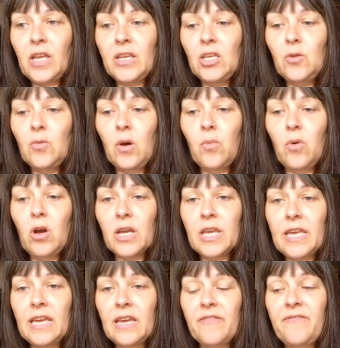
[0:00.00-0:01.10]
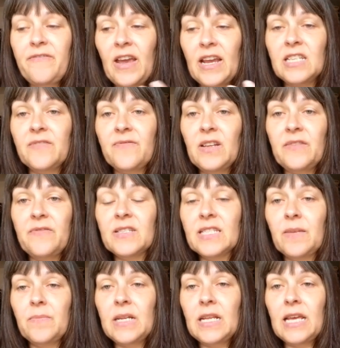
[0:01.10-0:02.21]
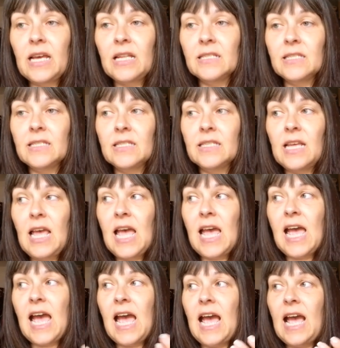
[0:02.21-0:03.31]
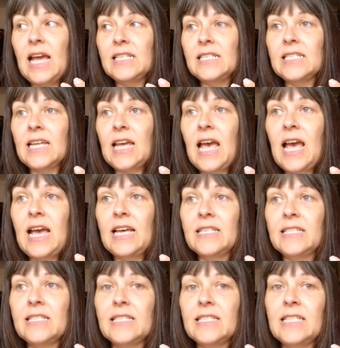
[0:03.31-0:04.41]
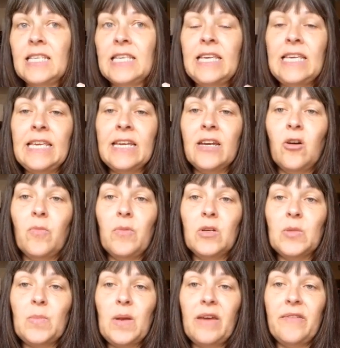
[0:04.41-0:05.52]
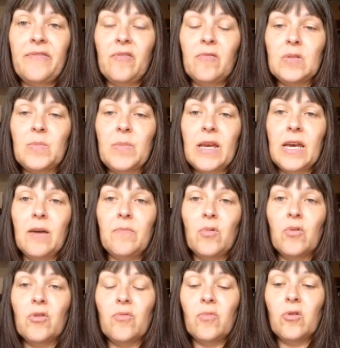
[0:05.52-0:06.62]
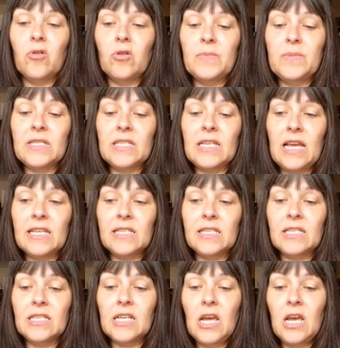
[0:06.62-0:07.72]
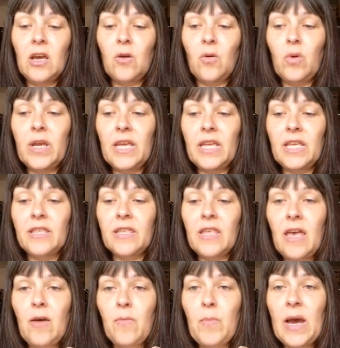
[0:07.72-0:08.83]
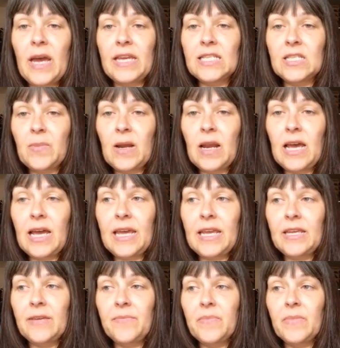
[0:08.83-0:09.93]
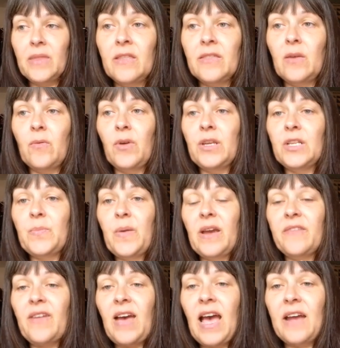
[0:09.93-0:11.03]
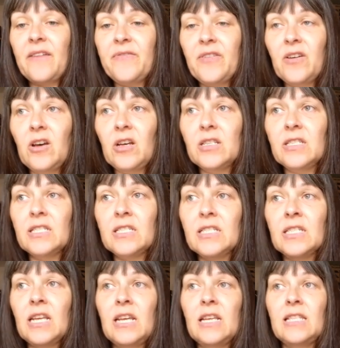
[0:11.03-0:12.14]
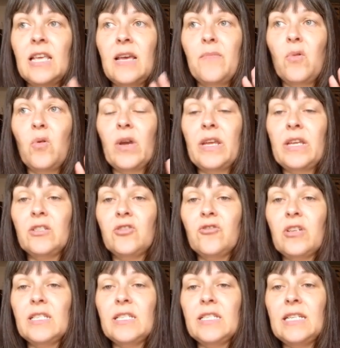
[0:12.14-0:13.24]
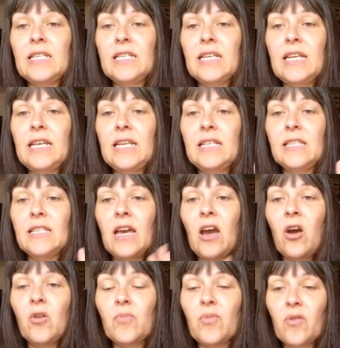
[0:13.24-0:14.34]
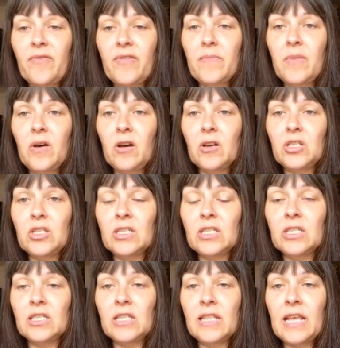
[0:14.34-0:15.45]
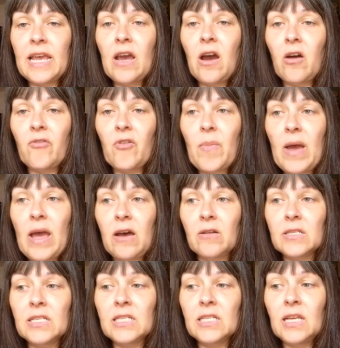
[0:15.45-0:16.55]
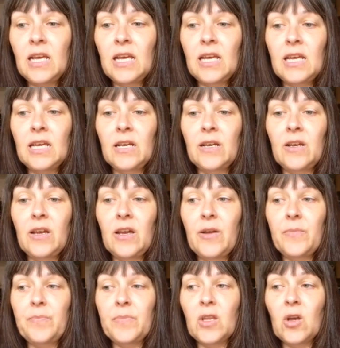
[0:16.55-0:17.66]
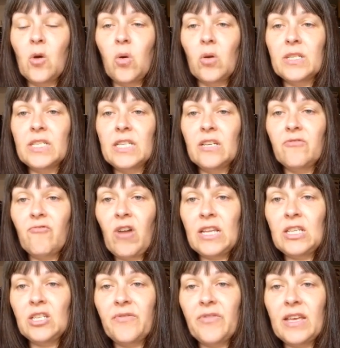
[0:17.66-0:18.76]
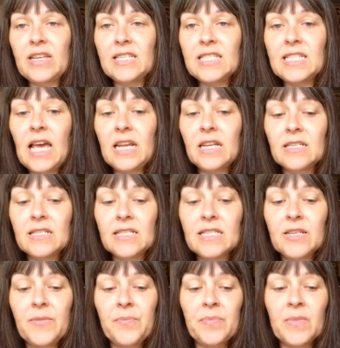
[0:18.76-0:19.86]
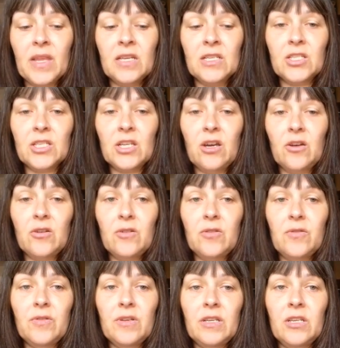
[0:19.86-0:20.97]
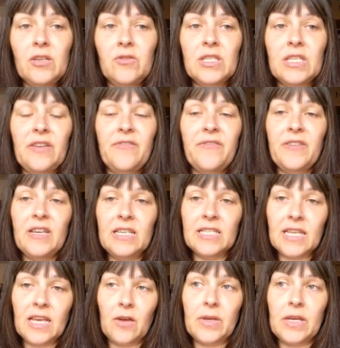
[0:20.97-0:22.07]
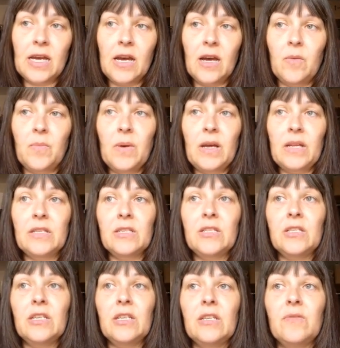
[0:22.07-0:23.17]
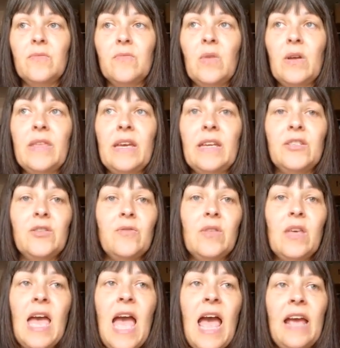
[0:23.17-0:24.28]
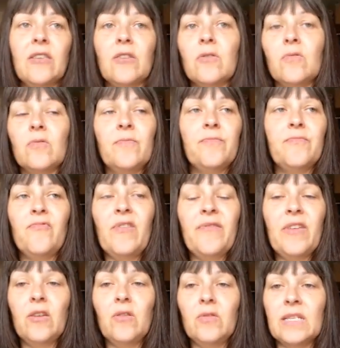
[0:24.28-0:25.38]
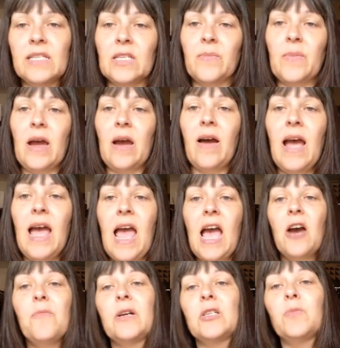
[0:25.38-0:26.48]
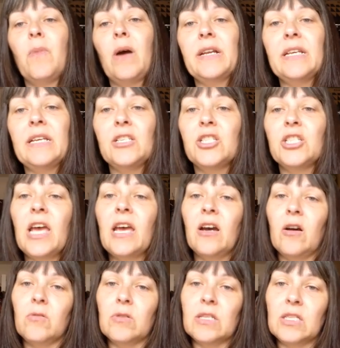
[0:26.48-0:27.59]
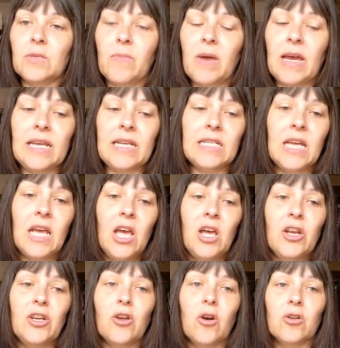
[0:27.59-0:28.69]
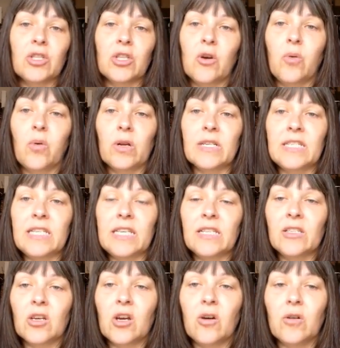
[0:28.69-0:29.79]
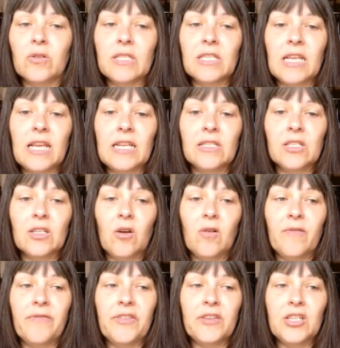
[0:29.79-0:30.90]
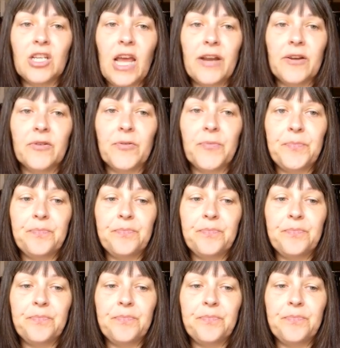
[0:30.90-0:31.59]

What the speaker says: You are working effectively for somebody else. And as the e-commerce platforms become more and more obsessed with pay to play, they want you to pay for adverts, they're more interested in their own profit margins than they are about the quality and range of their sellers. So you see fees going up, and when they do their annual reviews, it's about how much money shareholders made, not the quality and the content of the channel.